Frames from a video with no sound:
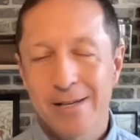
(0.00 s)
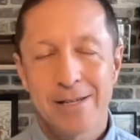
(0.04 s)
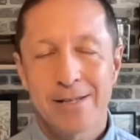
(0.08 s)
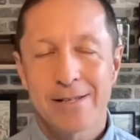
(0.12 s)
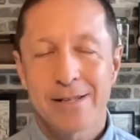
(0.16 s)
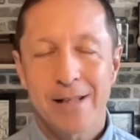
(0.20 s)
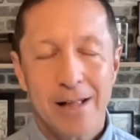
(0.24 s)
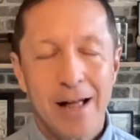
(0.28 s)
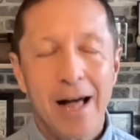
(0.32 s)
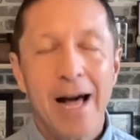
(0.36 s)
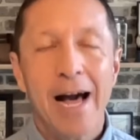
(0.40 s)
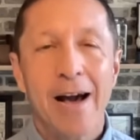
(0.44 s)

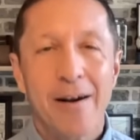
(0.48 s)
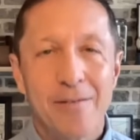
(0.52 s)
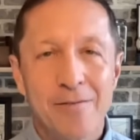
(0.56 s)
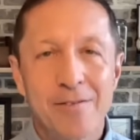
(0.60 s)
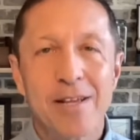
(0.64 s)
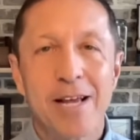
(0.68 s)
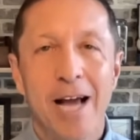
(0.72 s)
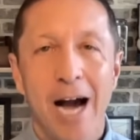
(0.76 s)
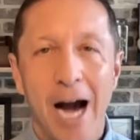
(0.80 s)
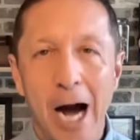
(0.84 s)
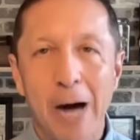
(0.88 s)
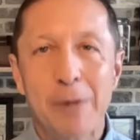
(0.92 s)
They'll have
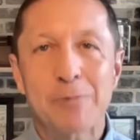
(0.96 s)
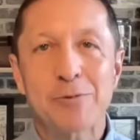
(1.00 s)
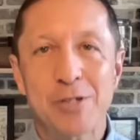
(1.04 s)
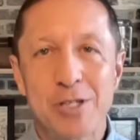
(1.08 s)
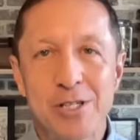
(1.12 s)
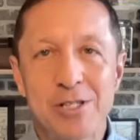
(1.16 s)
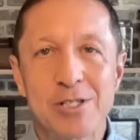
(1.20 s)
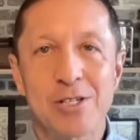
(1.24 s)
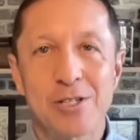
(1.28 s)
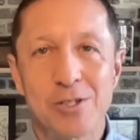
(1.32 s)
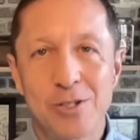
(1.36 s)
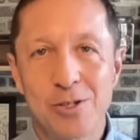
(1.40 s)
the
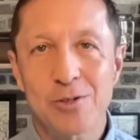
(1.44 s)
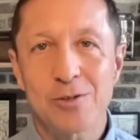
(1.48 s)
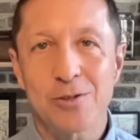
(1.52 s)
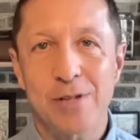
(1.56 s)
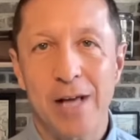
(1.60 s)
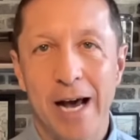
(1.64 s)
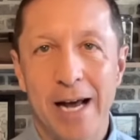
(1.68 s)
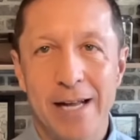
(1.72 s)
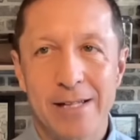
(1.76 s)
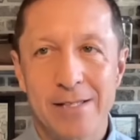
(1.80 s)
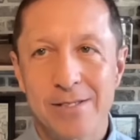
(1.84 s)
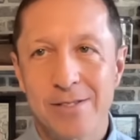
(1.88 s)
option to do
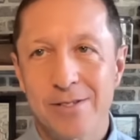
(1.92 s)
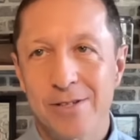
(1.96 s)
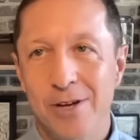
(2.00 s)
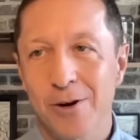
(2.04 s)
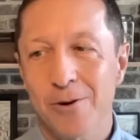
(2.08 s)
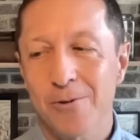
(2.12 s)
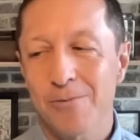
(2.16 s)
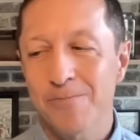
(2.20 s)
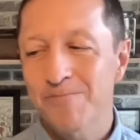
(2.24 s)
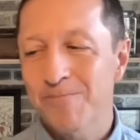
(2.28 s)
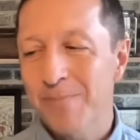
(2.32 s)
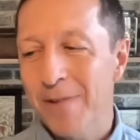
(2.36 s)
that.
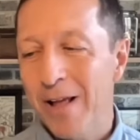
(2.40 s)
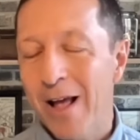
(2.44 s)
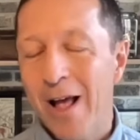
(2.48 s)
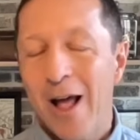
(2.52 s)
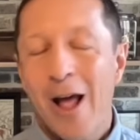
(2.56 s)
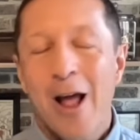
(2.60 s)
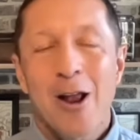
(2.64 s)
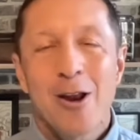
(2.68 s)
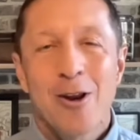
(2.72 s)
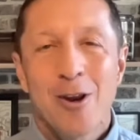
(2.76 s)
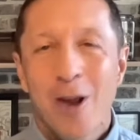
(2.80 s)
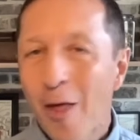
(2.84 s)
So
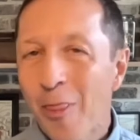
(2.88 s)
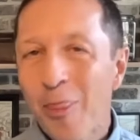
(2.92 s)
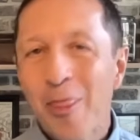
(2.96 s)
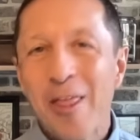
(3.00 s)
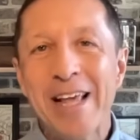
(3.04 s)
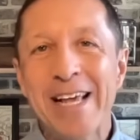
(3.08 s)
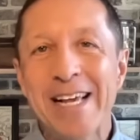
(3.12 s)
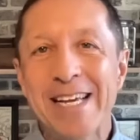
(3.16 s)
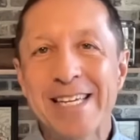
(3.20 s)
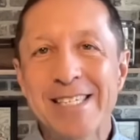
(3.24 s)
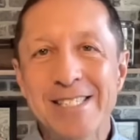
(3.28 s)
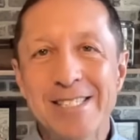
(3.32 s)

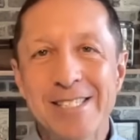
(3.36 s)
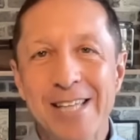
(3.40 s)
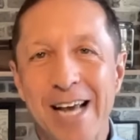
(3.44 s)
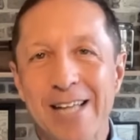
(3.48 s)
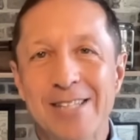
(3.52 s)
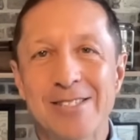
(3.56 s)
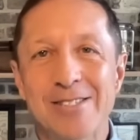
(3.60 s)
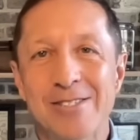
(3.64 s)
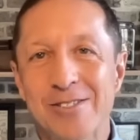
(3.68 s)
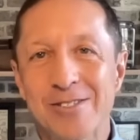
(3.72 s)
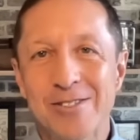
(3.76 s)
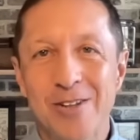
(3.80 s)
nothing is set
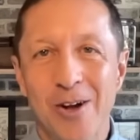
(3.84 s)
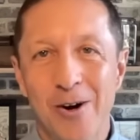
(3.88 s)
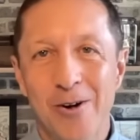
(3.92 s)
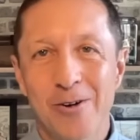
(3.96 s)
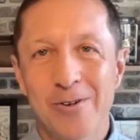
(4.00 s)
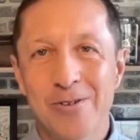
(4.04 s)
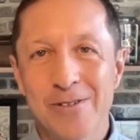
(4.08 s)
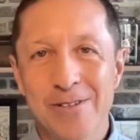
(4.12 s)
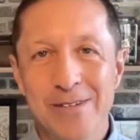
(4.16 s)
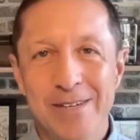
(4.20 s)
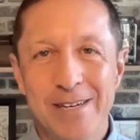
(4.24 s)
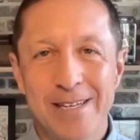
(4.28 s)
in
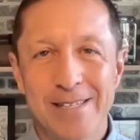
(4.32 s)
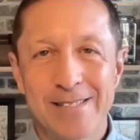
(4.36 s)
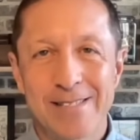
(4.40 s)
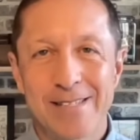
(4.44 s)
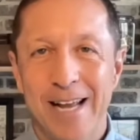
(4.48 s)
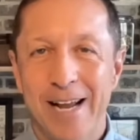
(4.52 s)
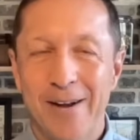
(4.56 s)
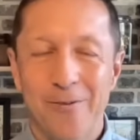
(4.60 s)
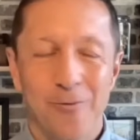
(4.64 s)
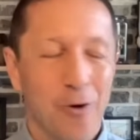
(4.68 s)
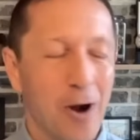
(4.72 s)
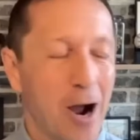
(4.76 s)
stone. And
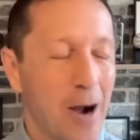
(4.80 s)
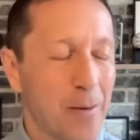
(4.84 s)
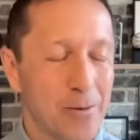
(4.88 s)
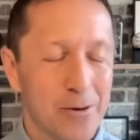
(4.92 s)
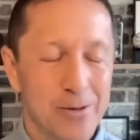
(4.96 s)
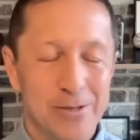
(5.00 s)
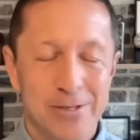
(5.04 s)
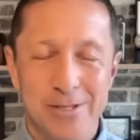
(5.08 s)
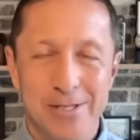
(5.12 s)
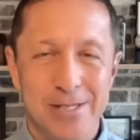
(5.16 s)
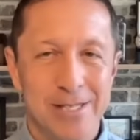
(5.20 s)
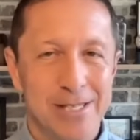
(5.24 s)
Dave
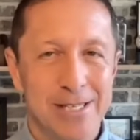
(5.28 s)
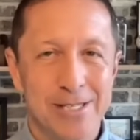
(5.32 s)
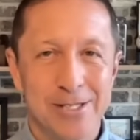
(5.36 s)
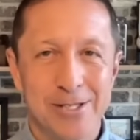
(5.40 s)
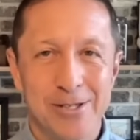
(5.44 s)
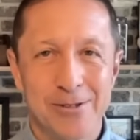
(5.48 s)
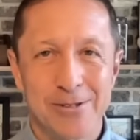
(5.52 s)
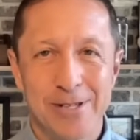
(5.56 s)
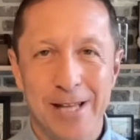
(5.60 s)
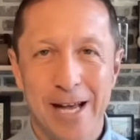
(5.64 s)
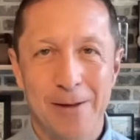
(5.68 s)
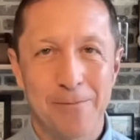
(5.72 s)
Roberts
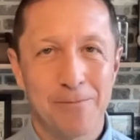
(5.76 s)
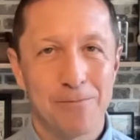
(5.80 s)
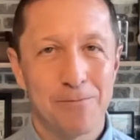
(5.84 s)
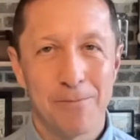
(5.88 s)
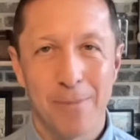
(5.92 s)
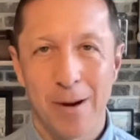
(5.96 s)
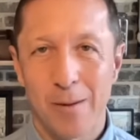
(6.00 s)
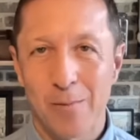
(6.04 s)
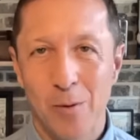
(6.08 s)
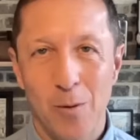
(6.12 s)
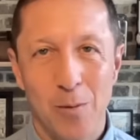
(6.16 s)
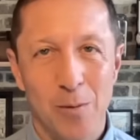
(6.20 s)
issued that
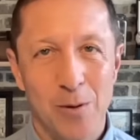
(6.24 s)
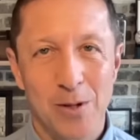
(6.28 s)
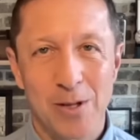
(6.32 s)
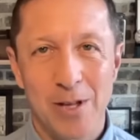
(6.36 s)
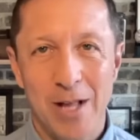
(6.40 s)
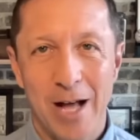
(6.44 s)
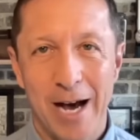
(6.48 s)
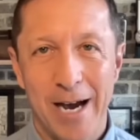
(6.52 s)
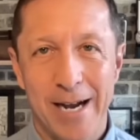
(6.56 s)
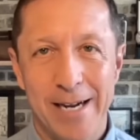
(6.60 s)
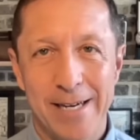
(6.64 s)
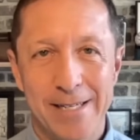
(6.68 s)
memorable
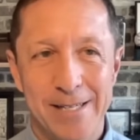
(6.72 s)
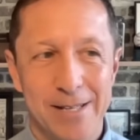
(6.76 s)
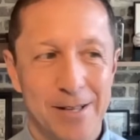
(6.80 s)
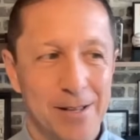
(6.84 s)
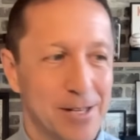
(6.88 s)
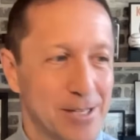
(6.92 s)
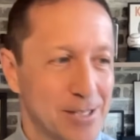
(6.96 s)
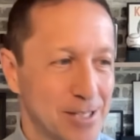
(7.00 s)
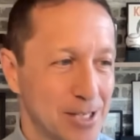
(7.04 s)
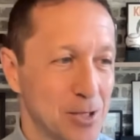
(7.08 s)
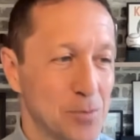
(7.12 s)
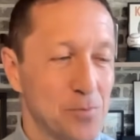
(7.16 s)
line,
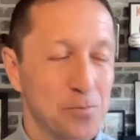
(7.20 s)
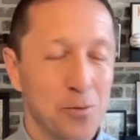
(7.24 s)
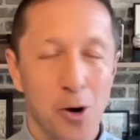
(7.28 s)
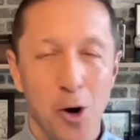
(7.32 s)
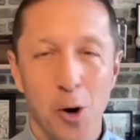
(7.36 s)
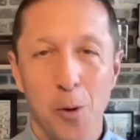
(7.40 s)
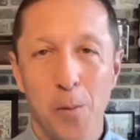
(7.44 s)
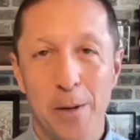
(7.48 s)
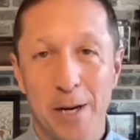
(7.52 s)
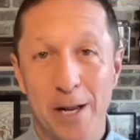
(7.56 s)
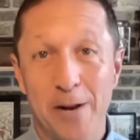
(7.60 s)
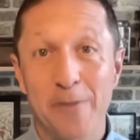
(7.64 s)
this is
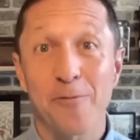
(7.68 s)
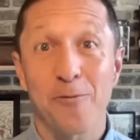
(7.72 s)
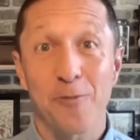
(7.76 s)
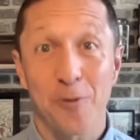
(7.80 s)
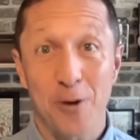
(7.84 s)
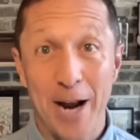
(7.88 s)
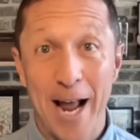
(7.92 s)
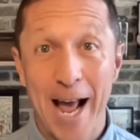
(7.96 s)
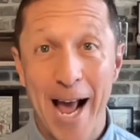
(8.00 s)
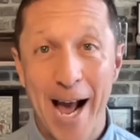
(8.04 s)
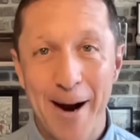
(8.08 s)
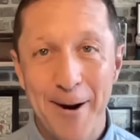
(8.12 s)
permanent for
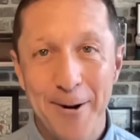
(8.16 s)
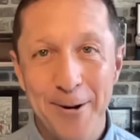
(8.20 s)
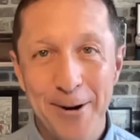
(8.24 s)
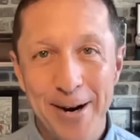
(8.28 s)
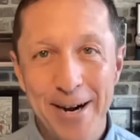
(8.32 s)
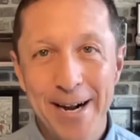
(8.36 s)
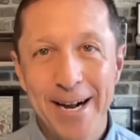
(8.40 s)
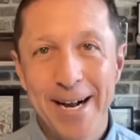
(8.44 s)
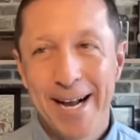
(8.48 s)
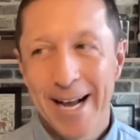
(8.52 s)
now.